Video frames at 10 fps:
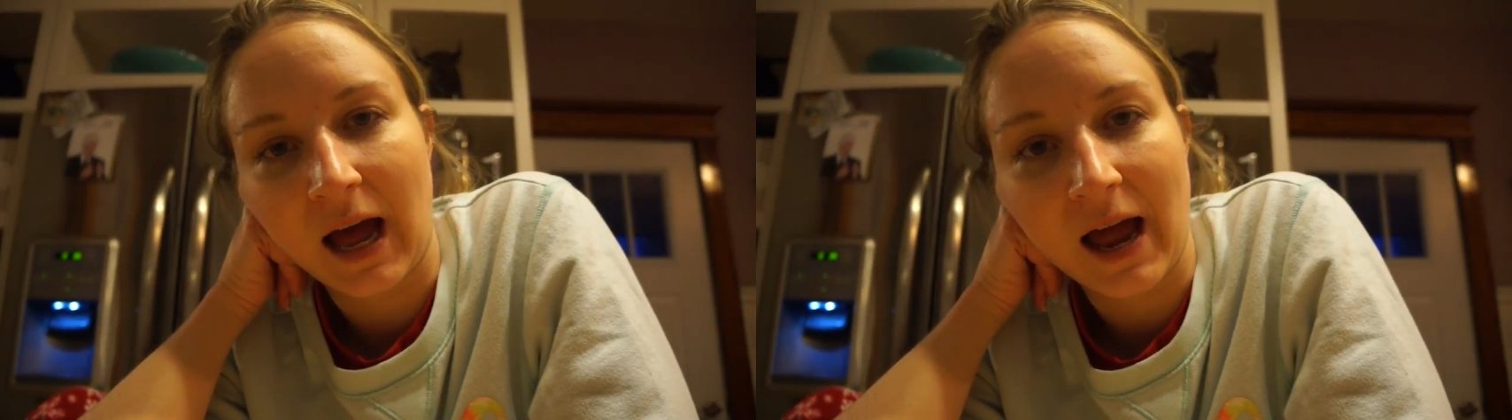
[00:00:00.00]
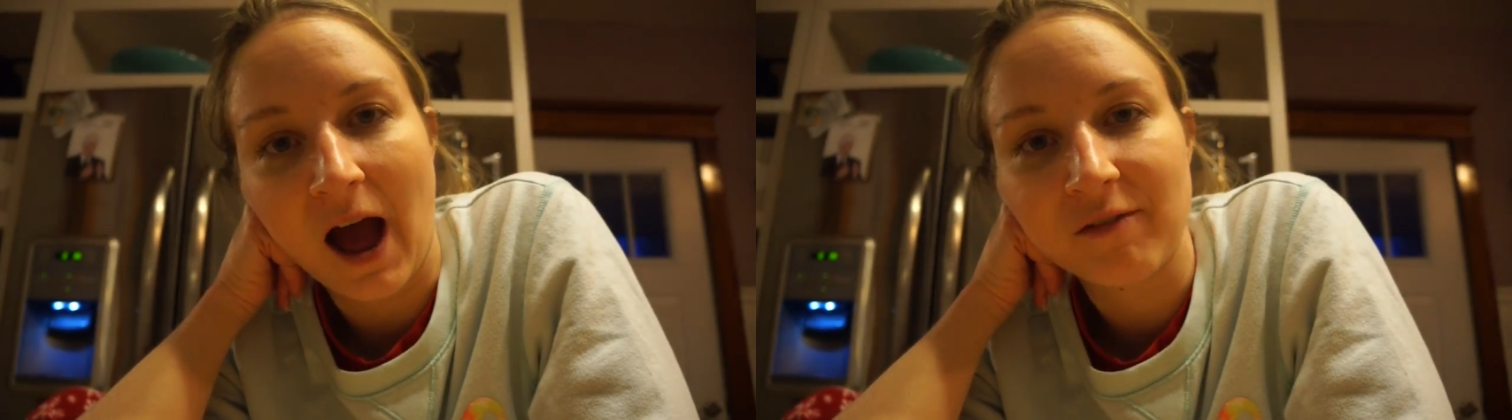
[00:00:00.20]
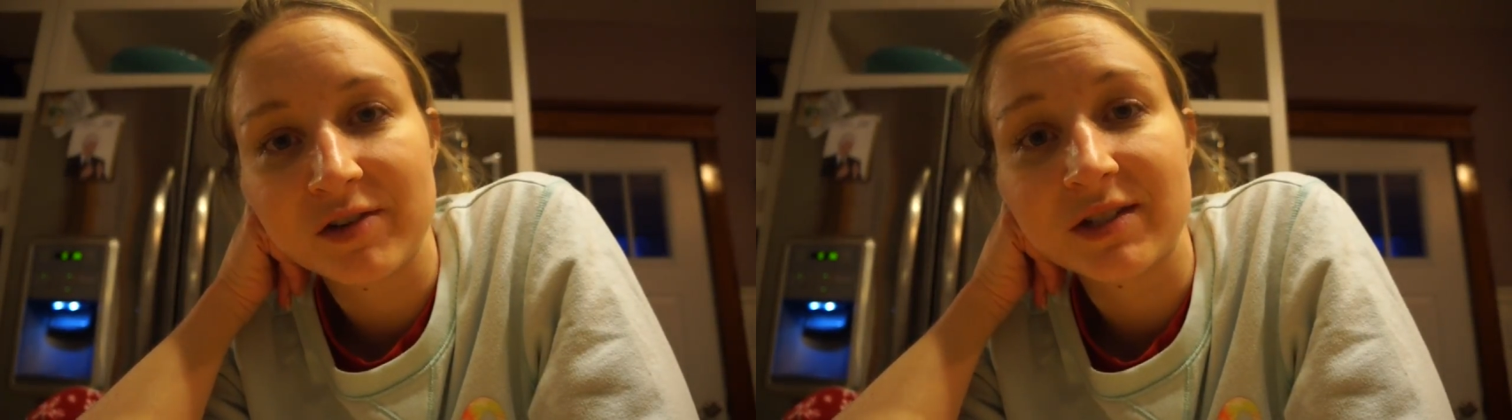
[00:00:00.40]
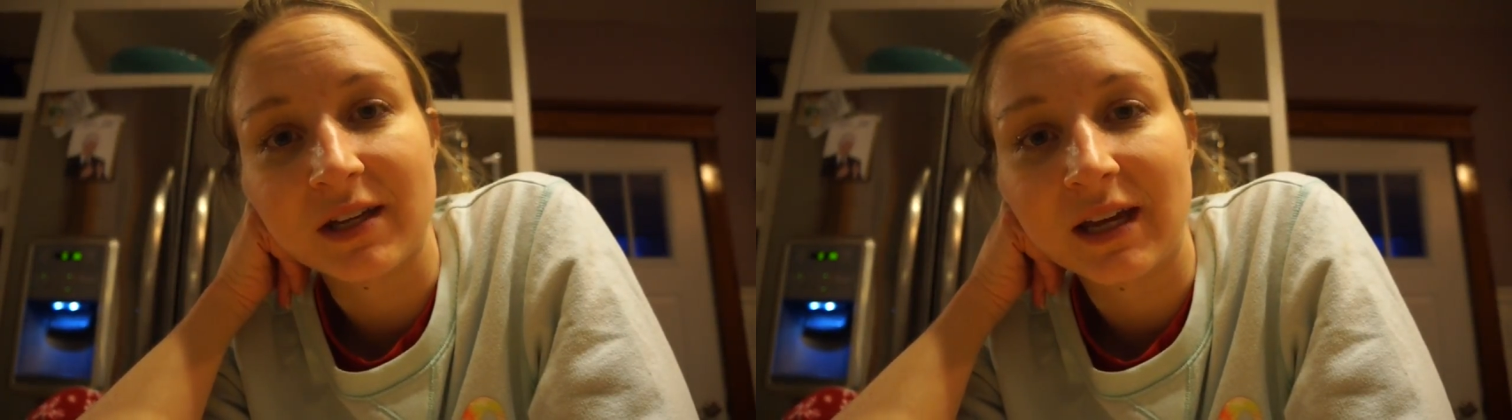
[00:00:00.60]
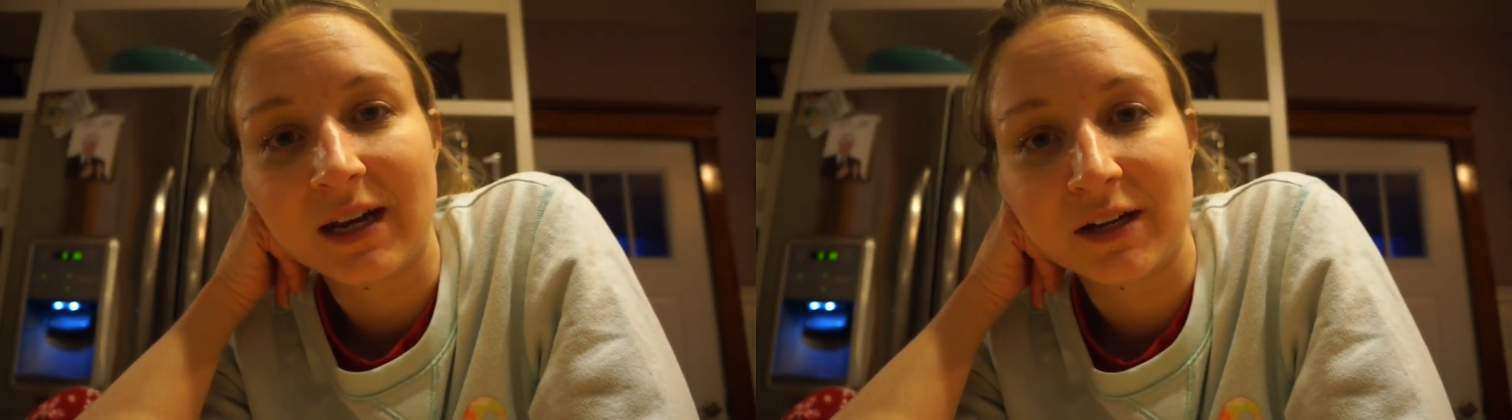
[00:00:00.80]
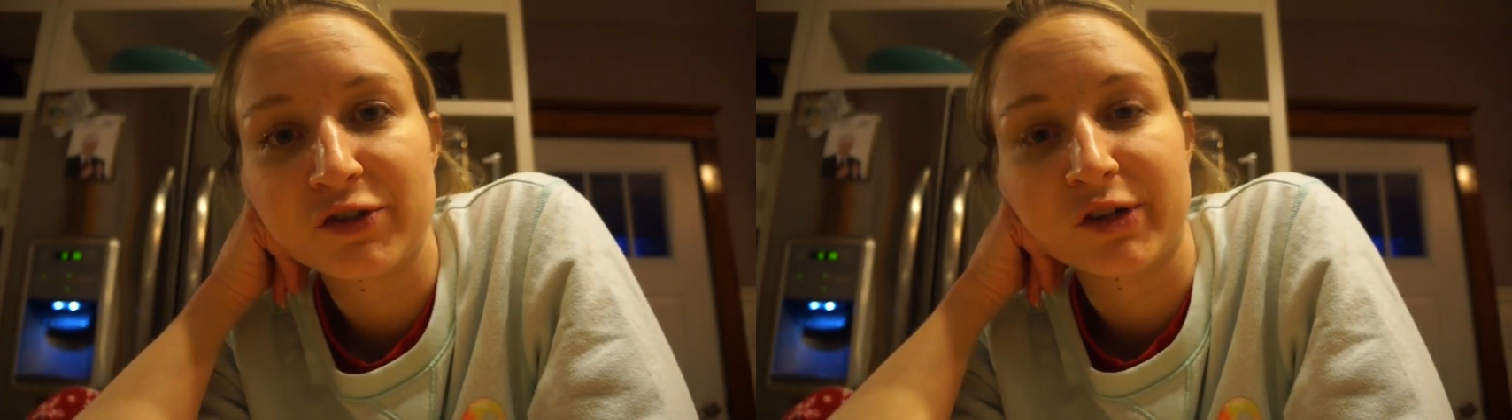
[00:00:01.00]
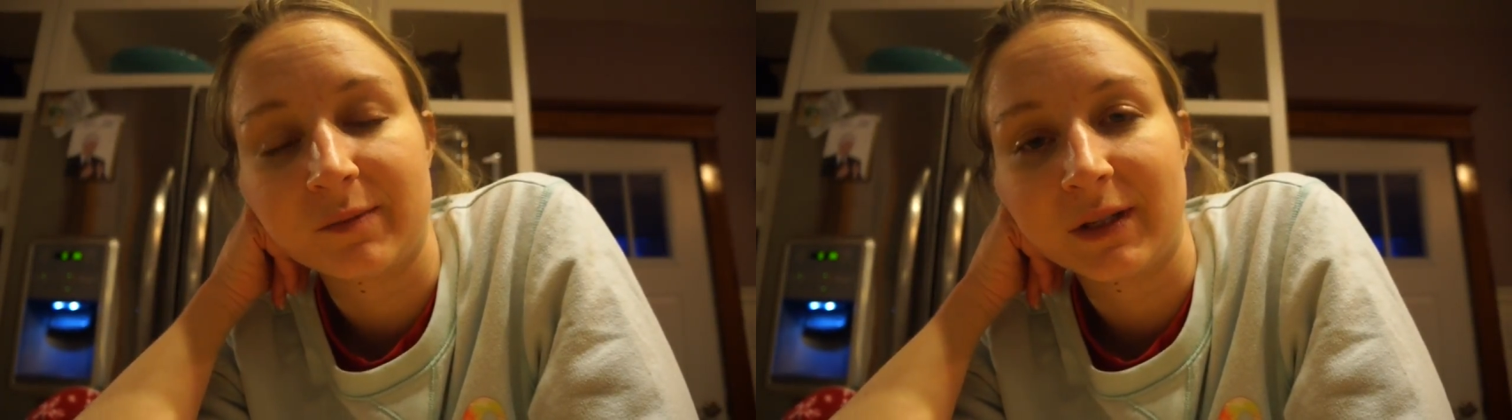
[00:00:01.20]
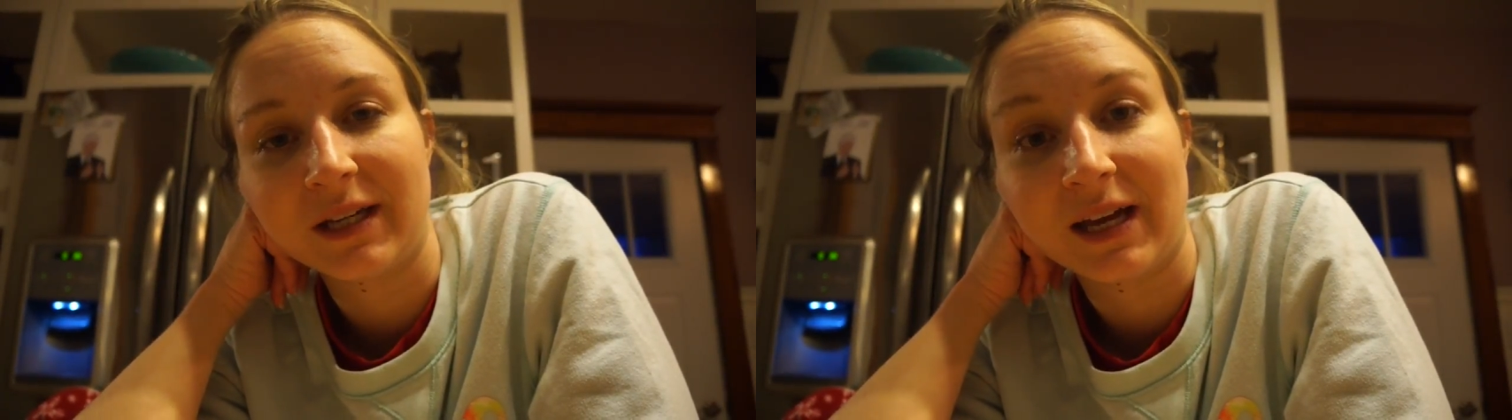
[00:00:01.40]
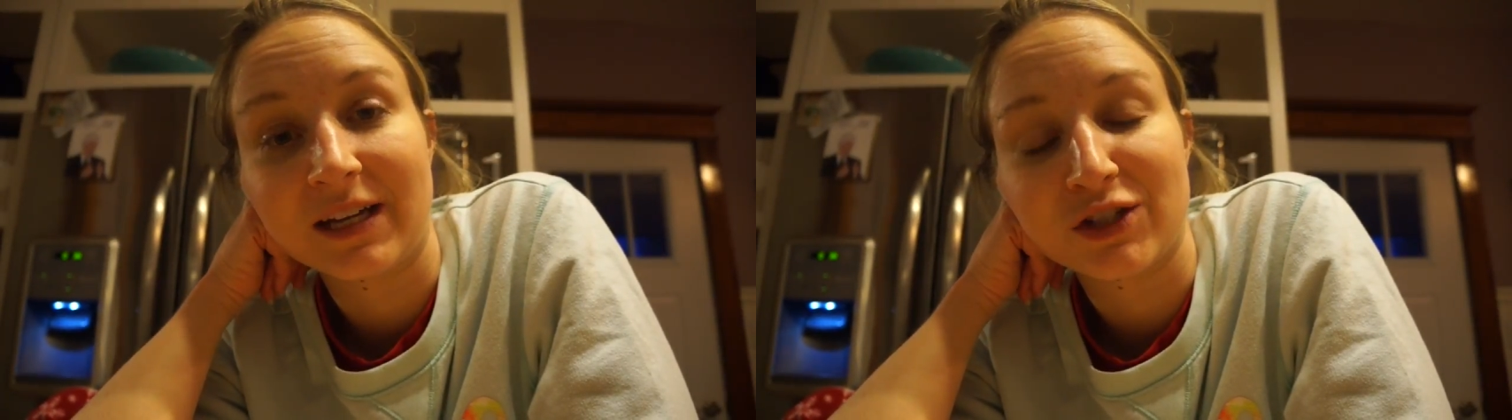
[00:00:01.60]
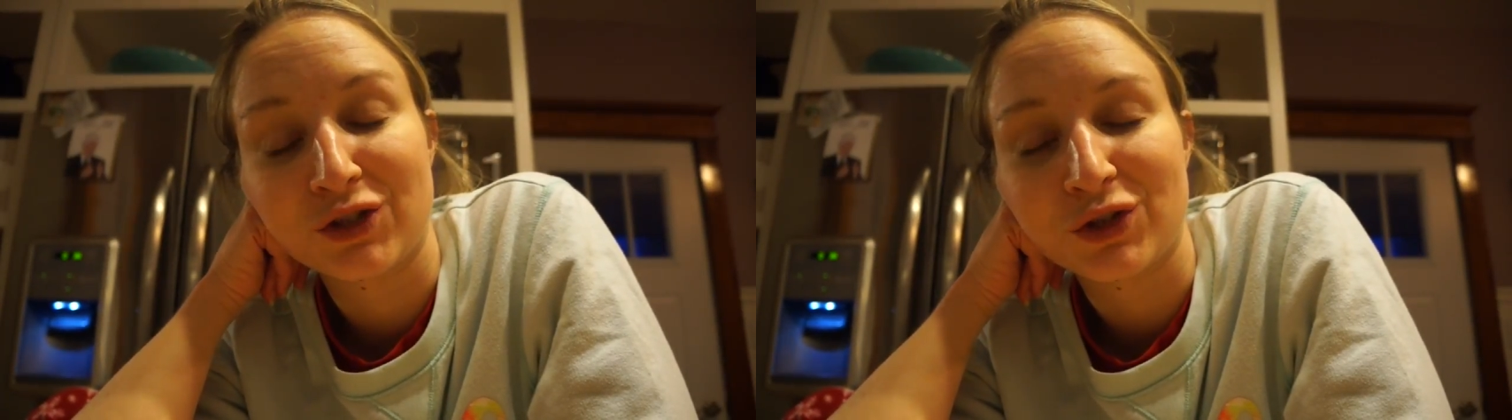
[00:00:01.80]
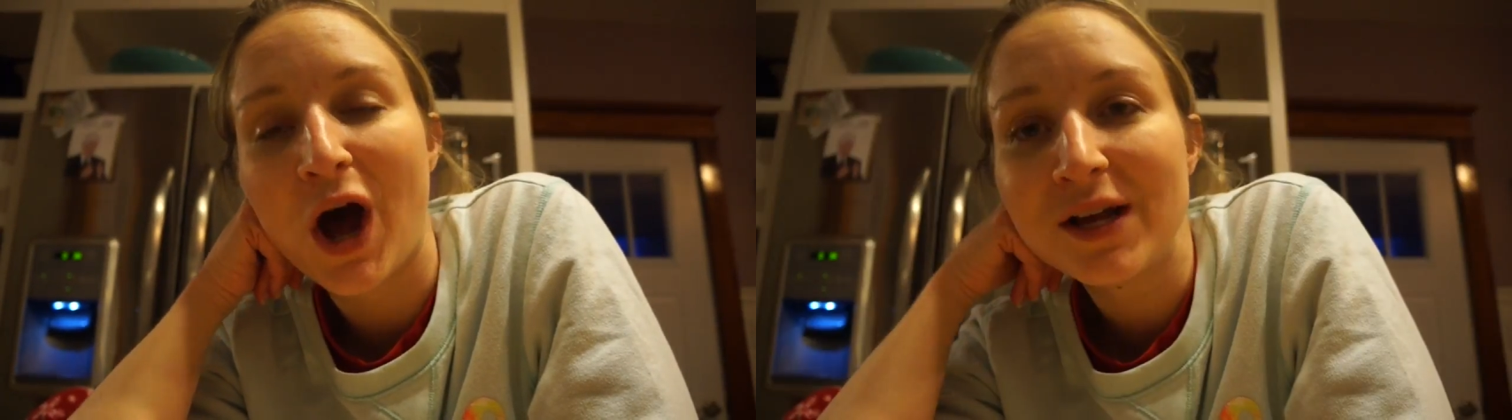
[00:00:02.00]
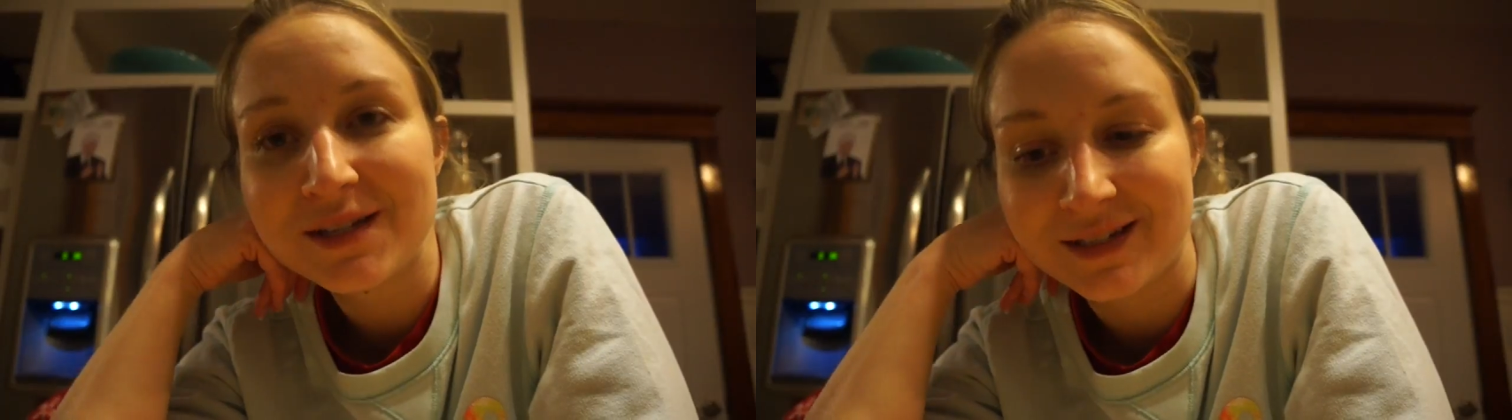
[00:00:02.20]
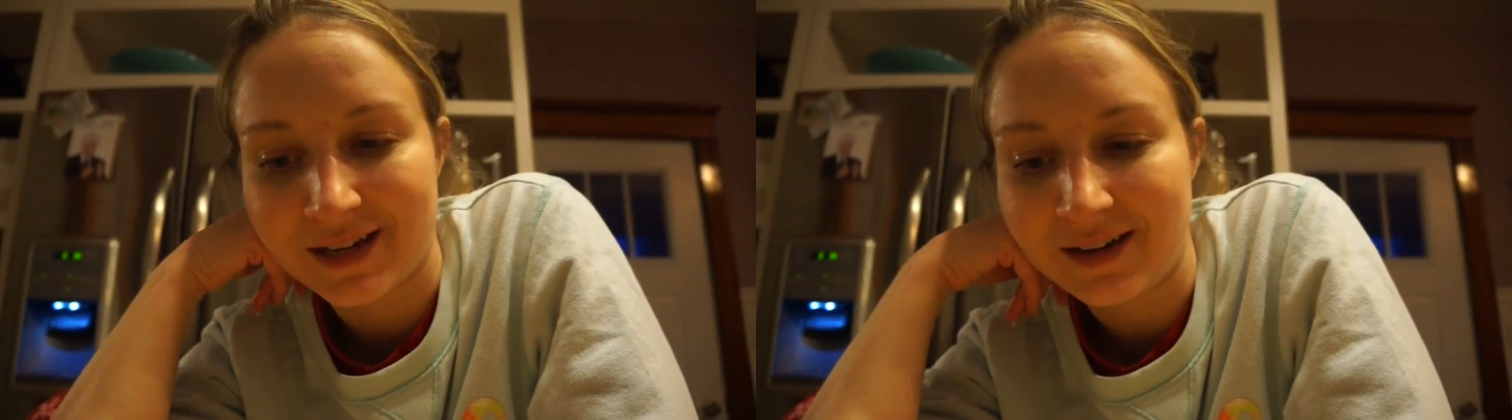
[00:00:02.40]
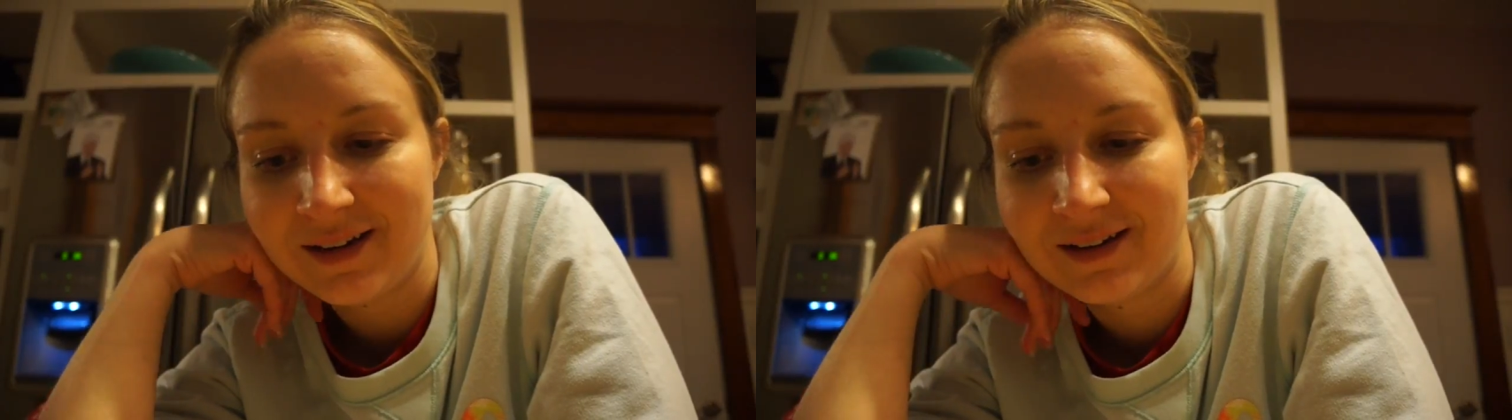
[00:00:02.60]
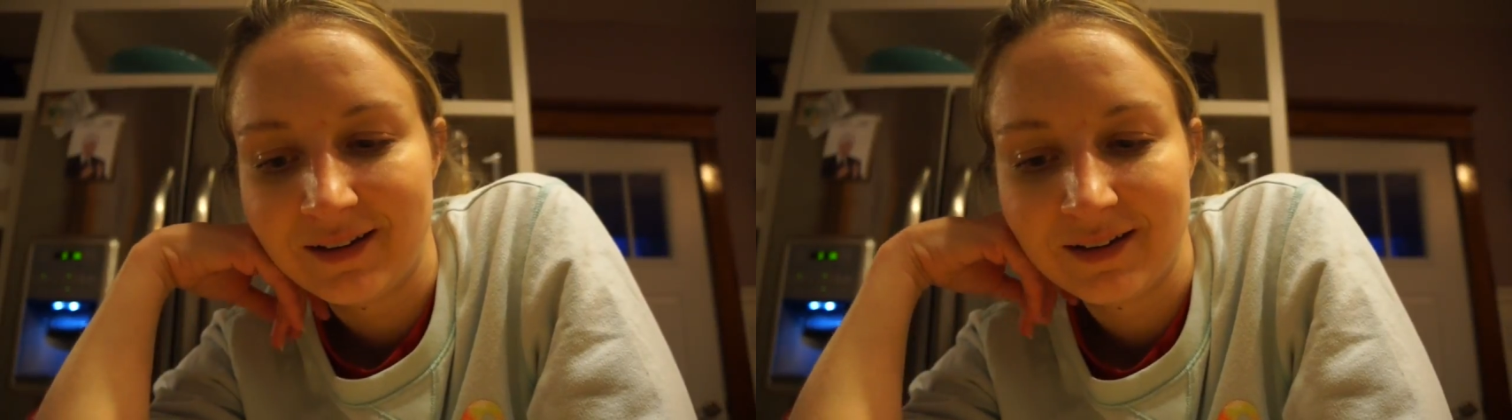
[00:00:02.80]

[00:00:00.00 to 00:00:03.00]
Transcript: I obviously get extremely exhausted